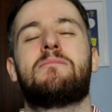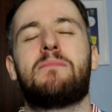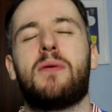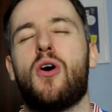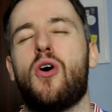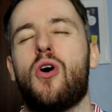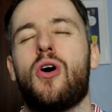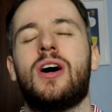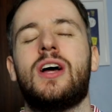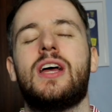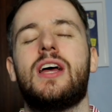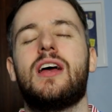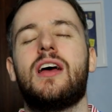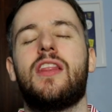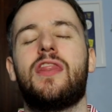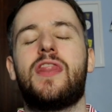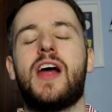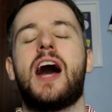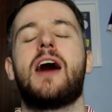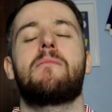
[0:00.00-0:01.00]
ball.
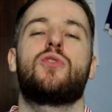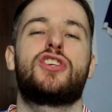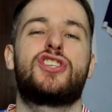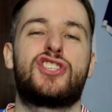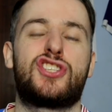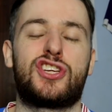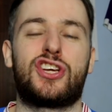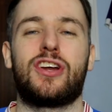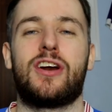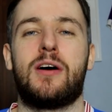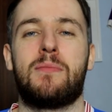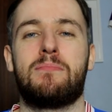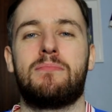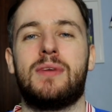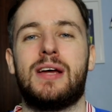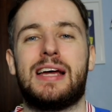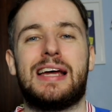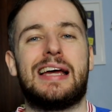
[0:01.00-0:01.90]
That was scrum